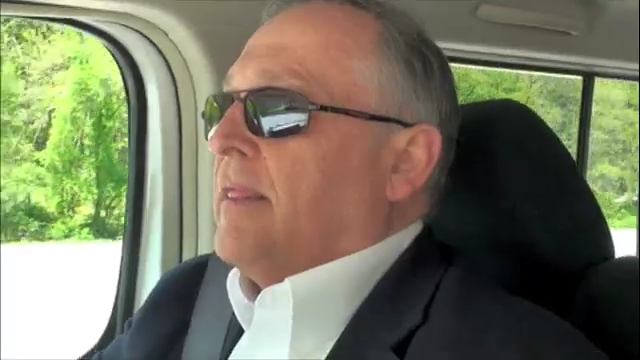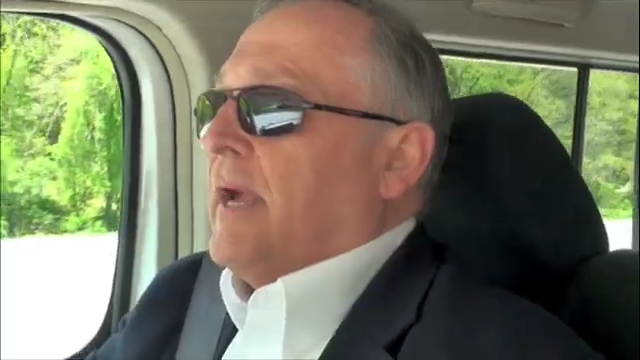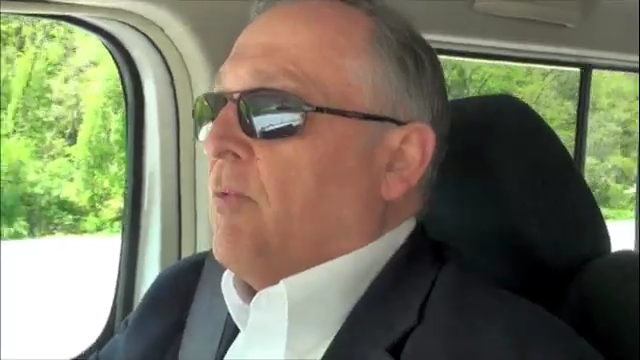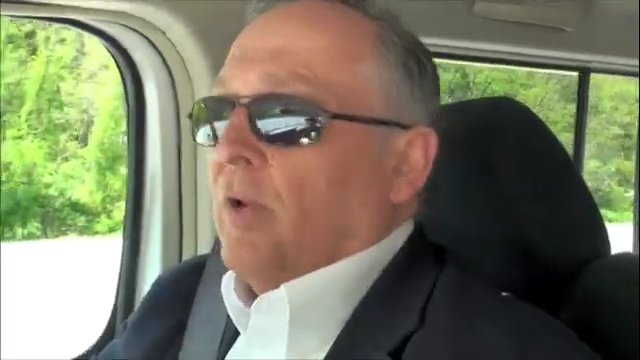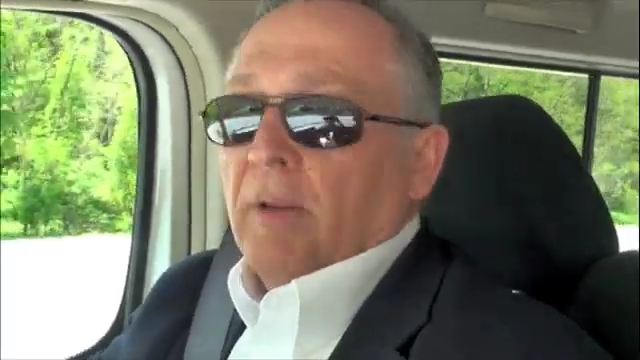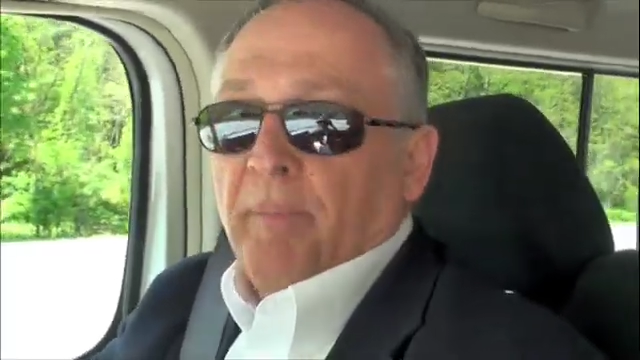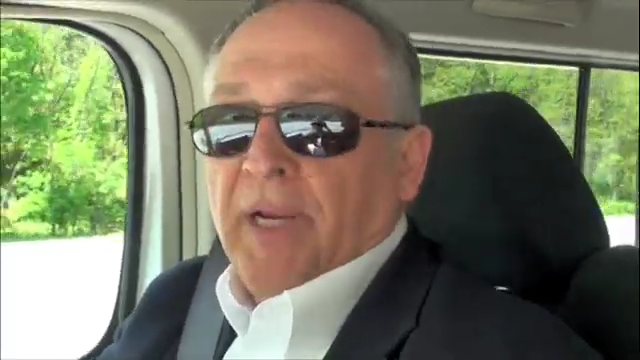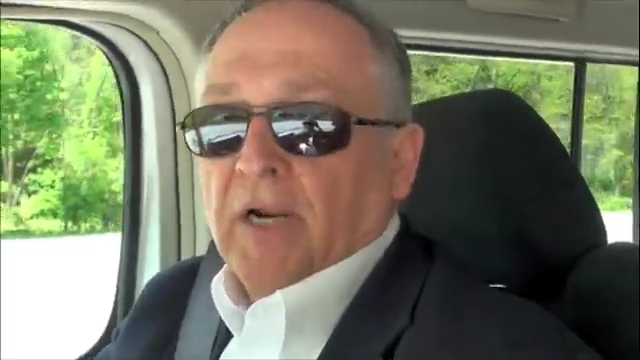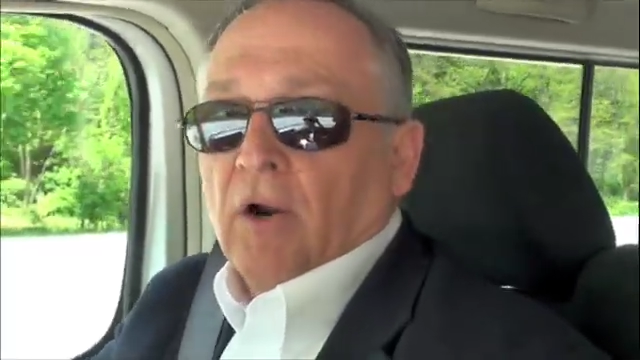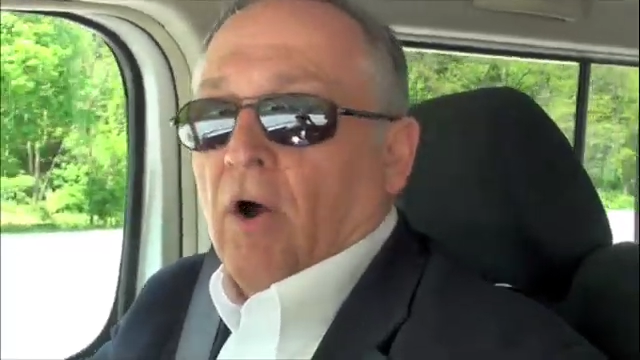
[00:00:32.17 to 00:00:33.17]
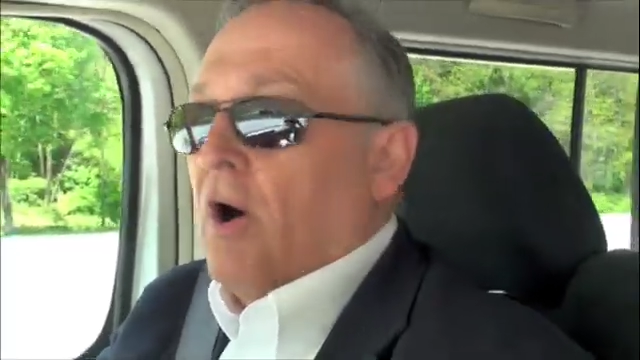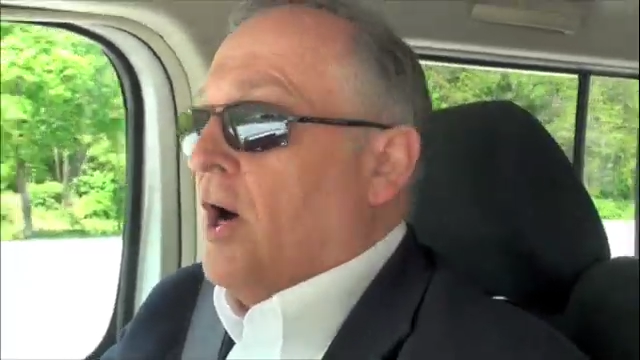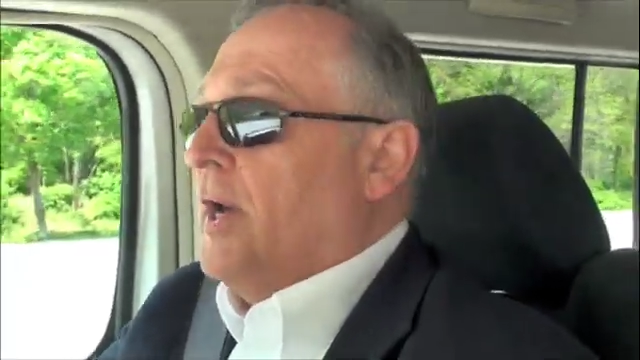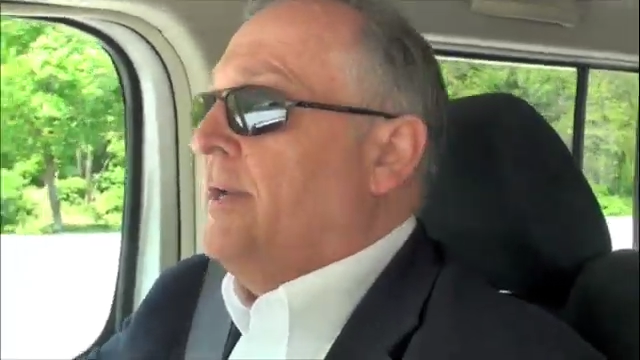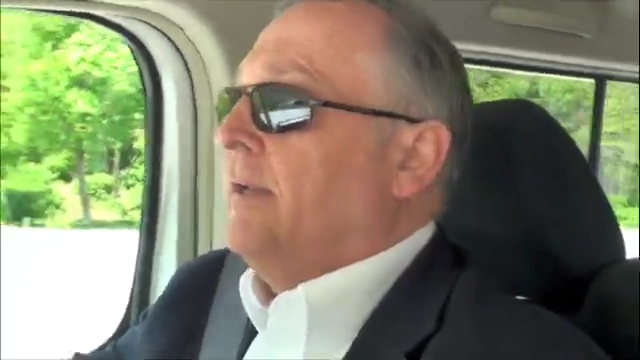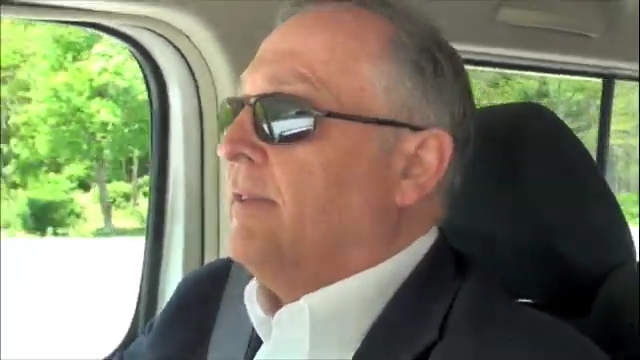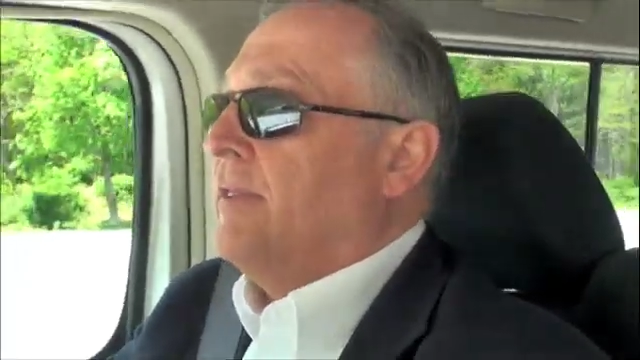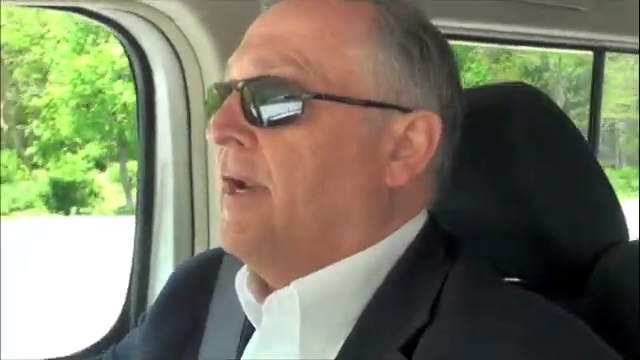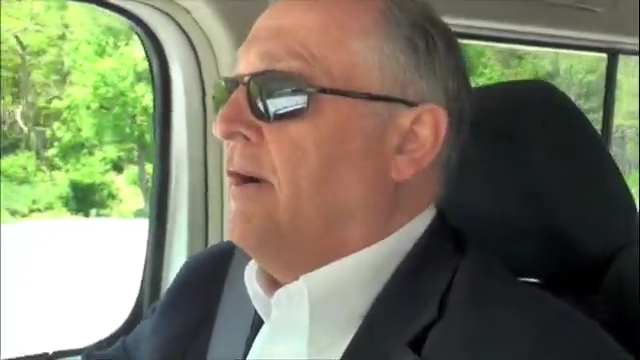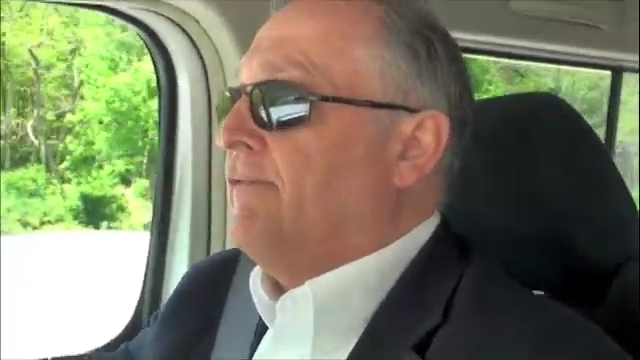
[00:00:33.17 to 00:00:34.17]
that will appear on
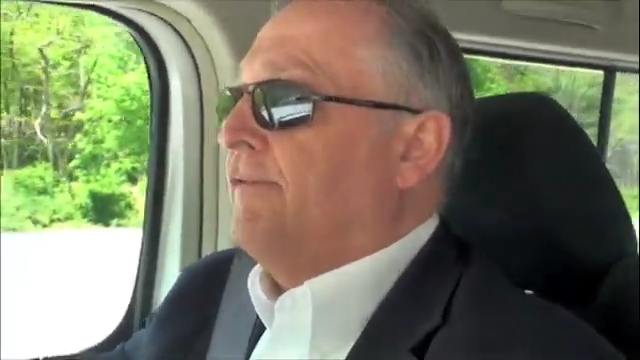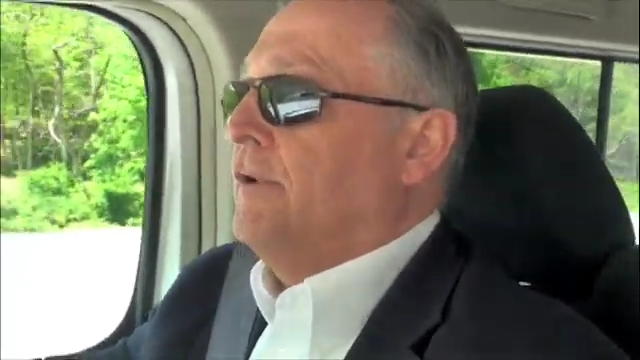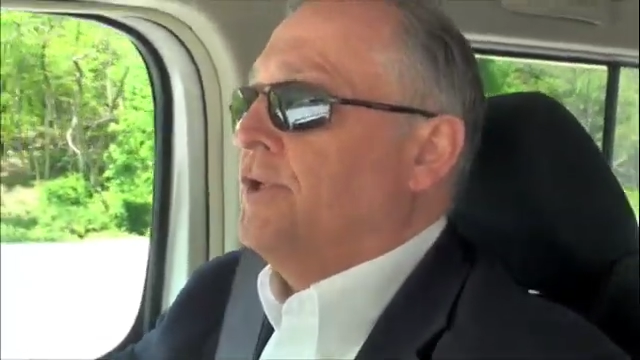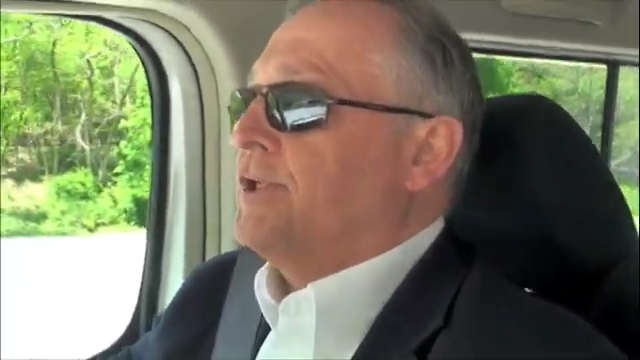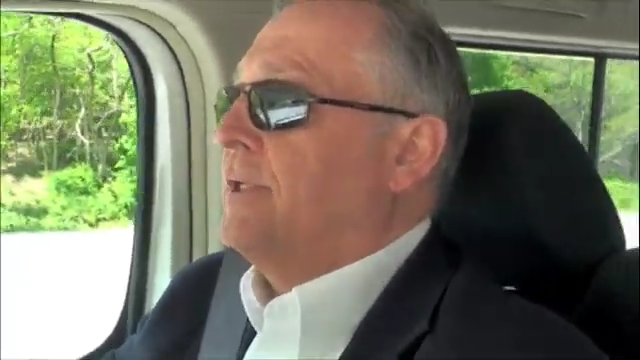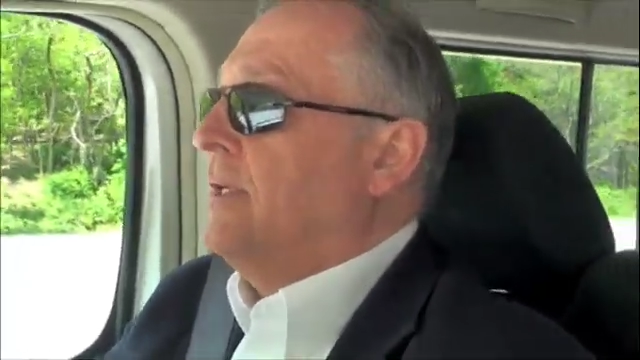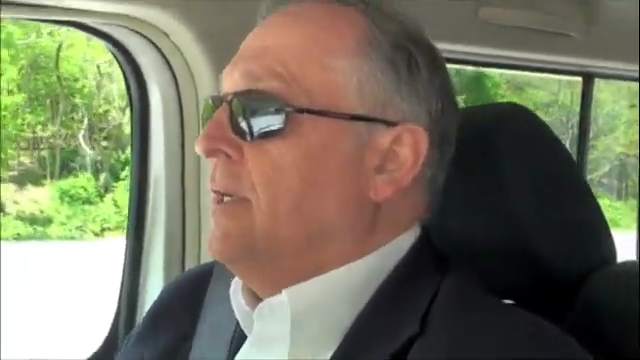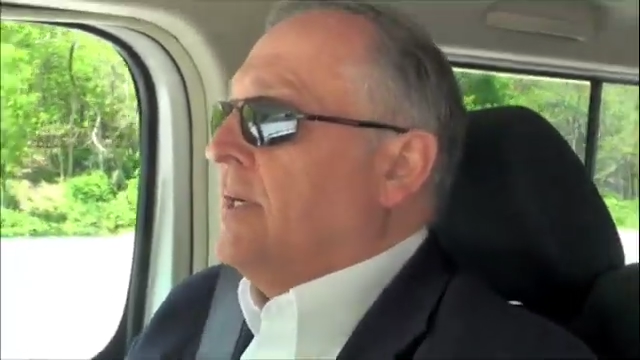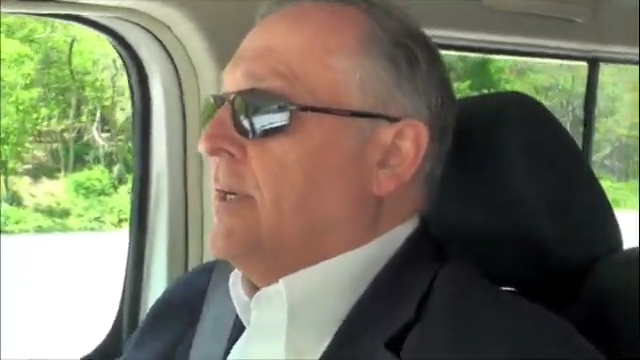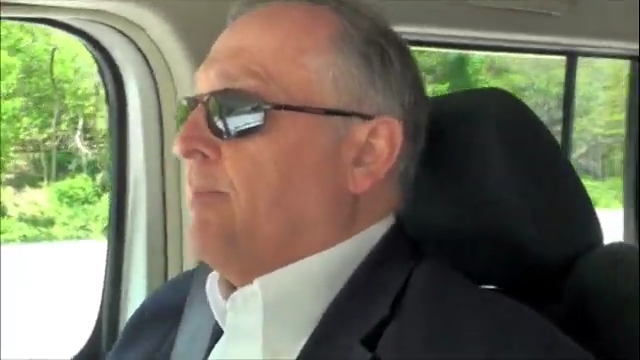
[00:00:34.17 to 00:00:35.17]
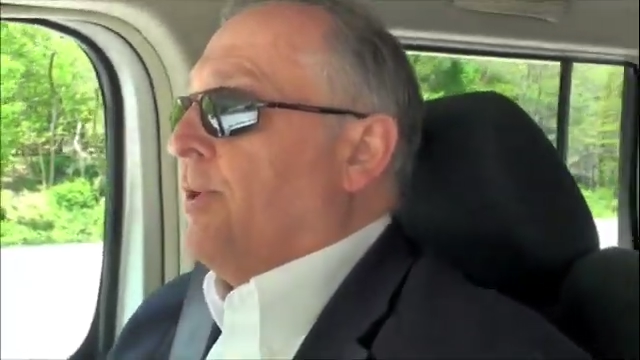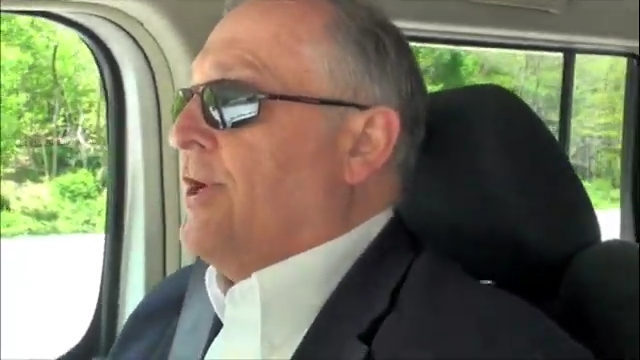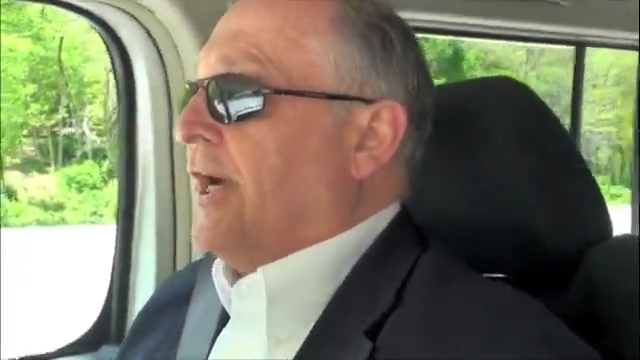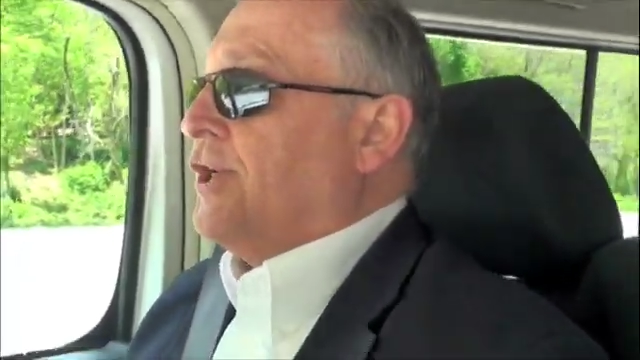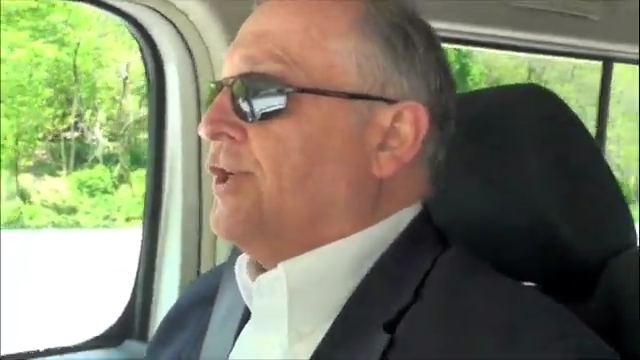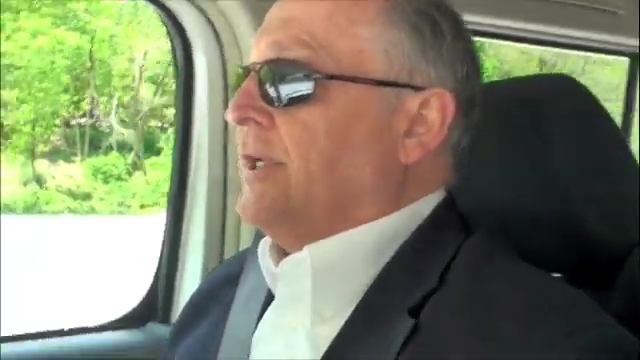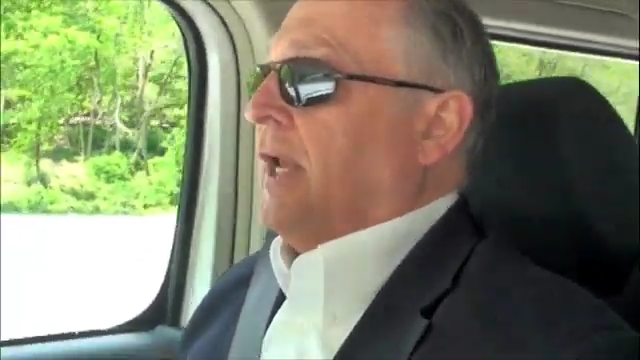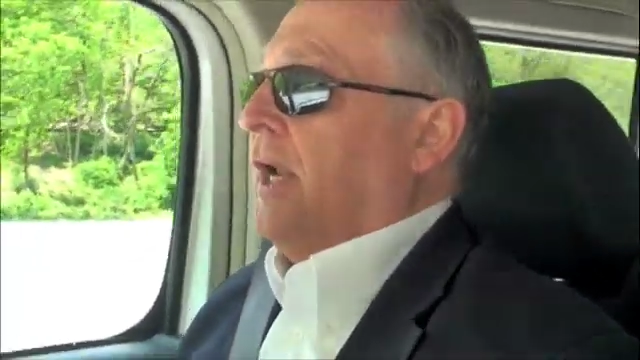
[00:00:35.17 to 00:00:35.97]
their first production